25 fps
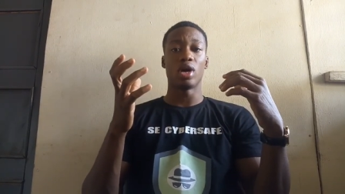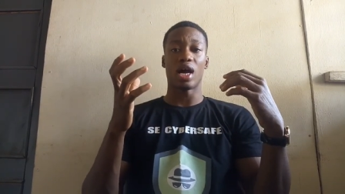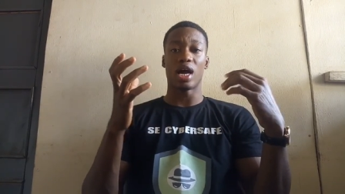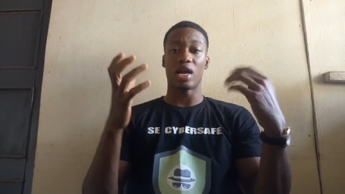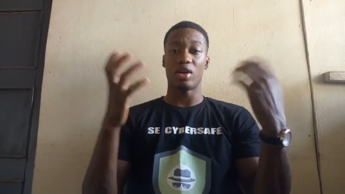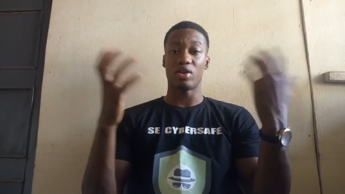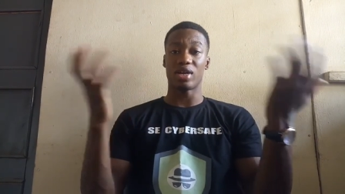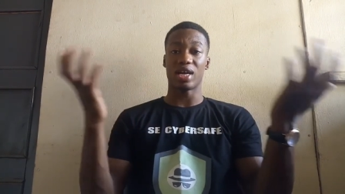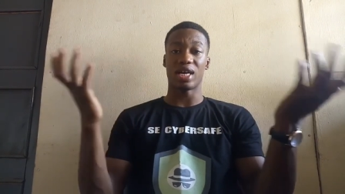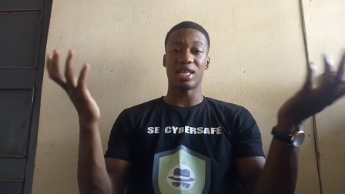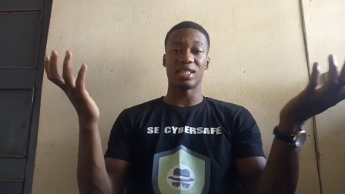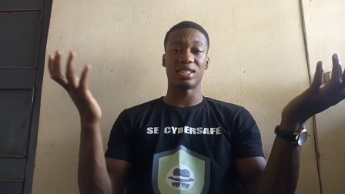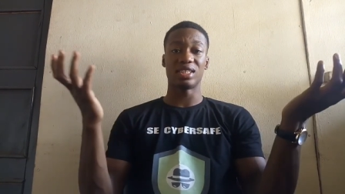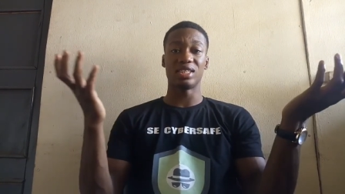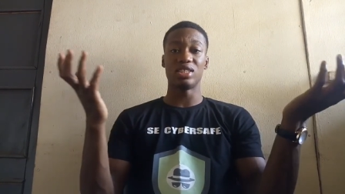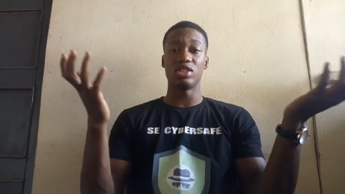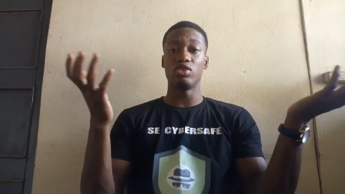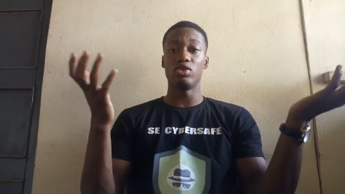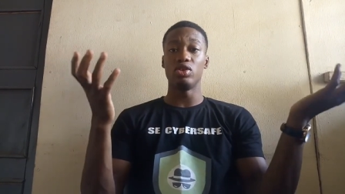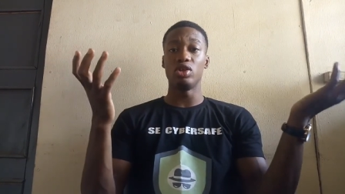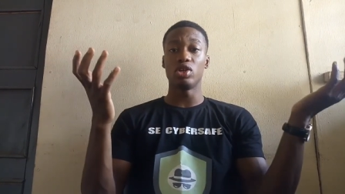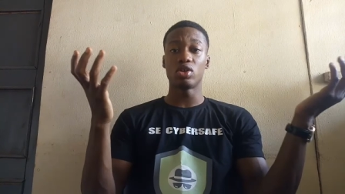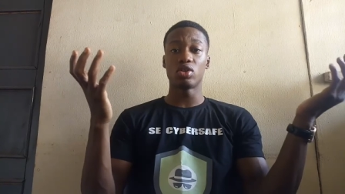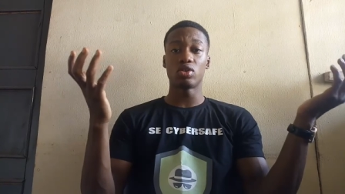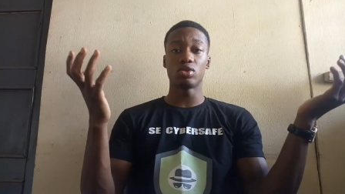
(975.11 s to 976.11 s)
And you can see
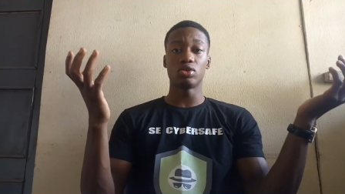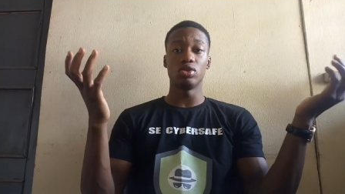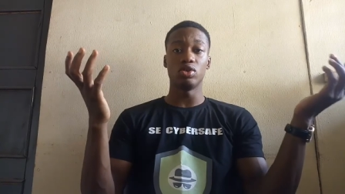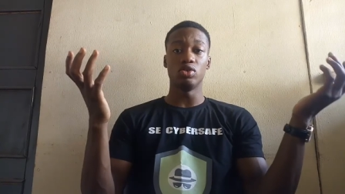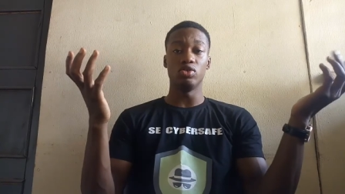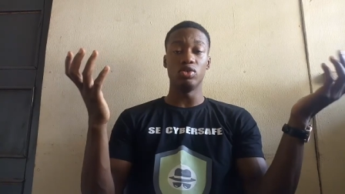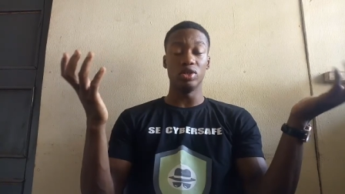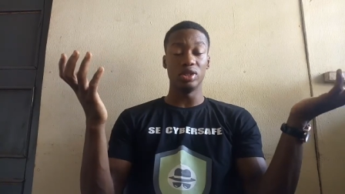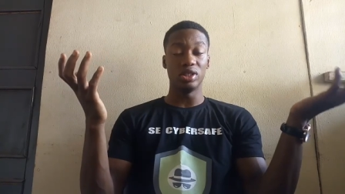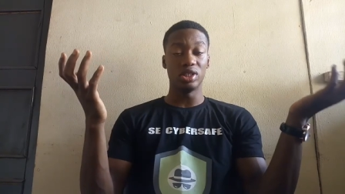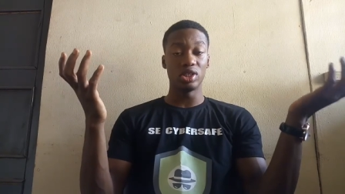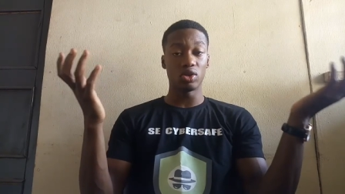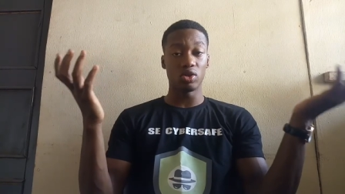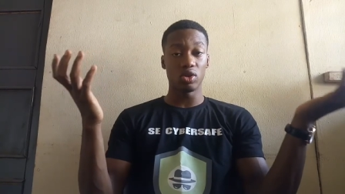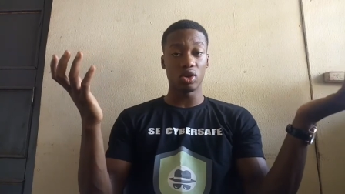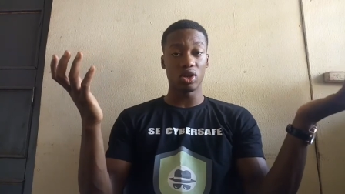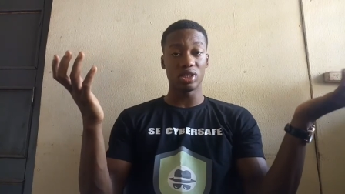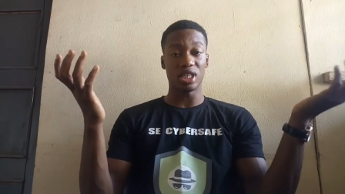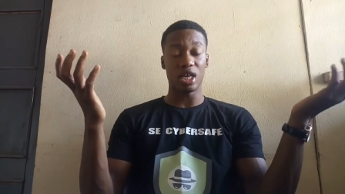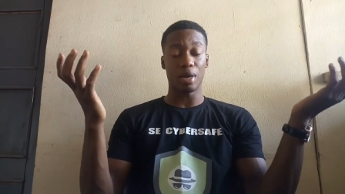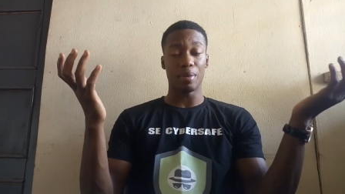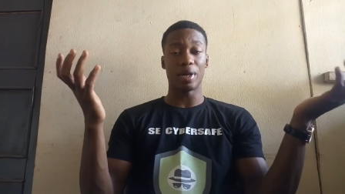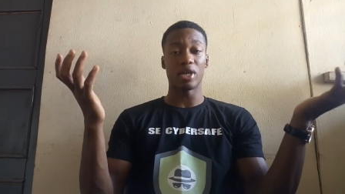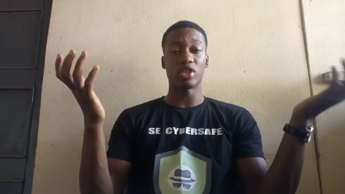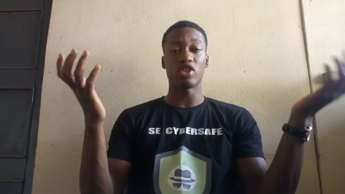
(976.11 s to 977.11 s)
the
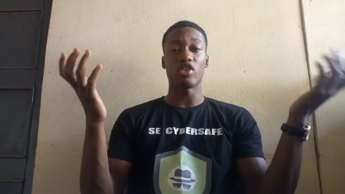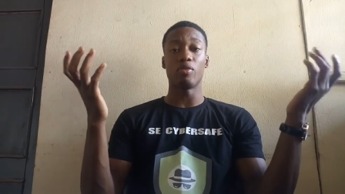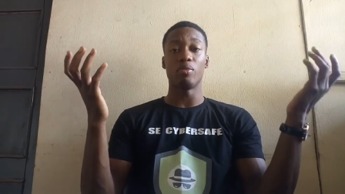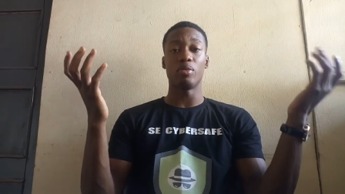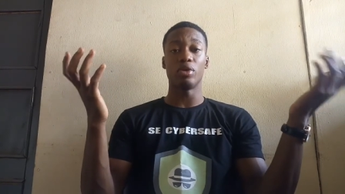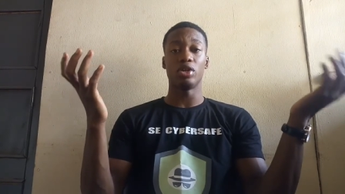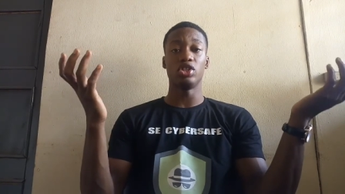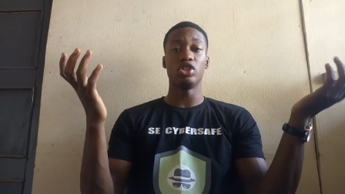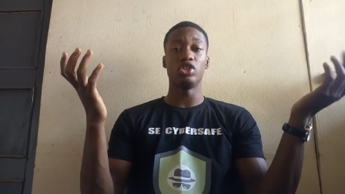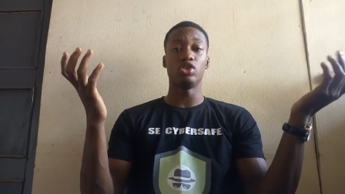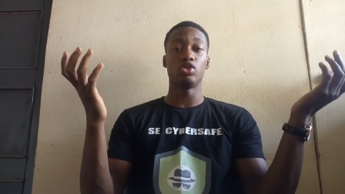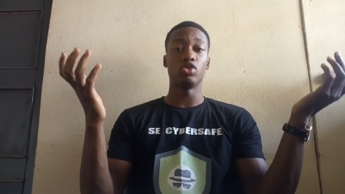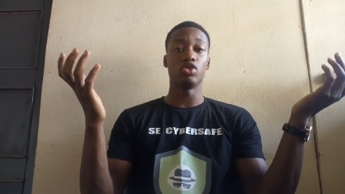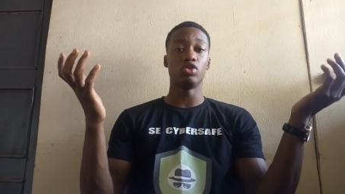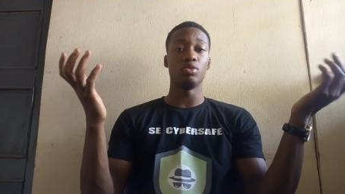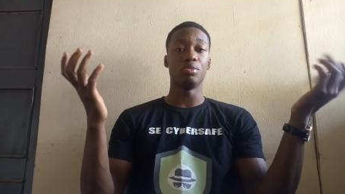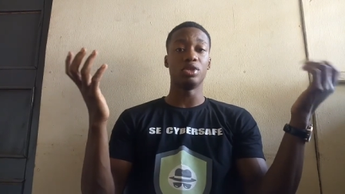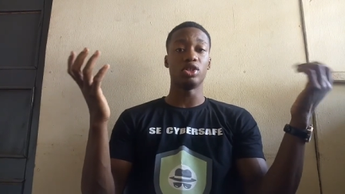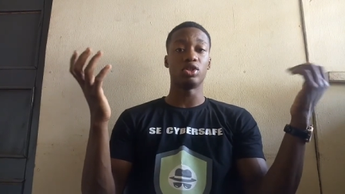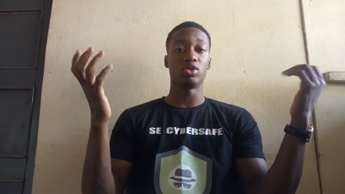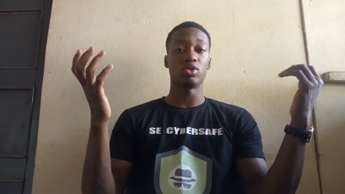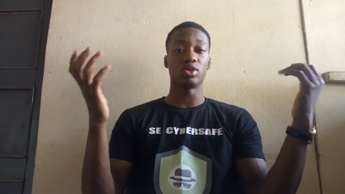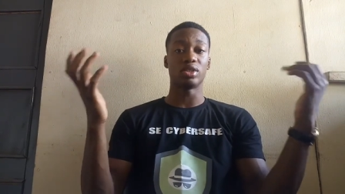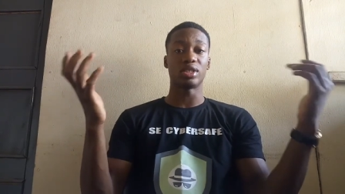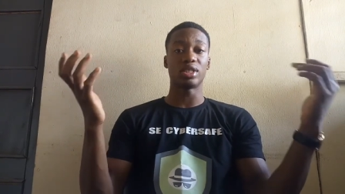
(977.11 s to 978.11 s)
ridiculous amount of money he told
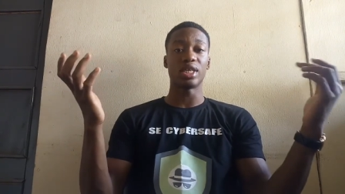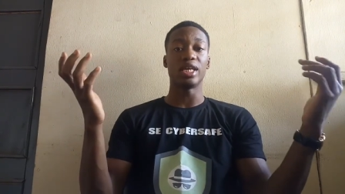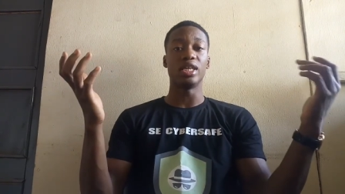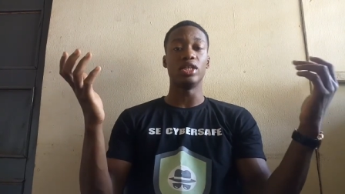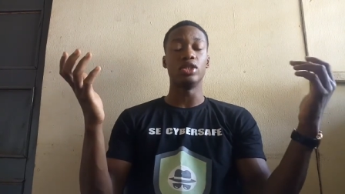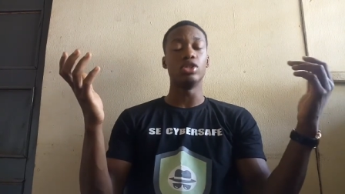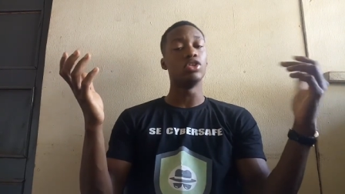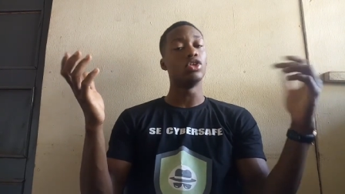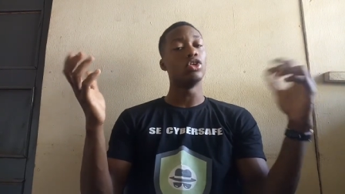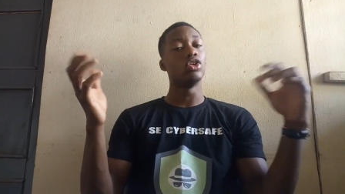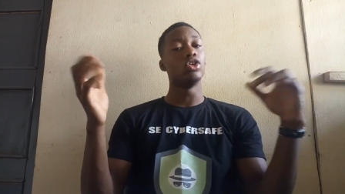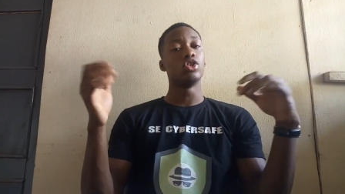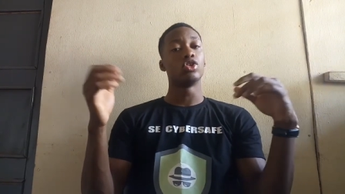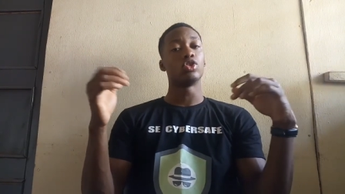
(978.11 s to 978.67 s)
me to send.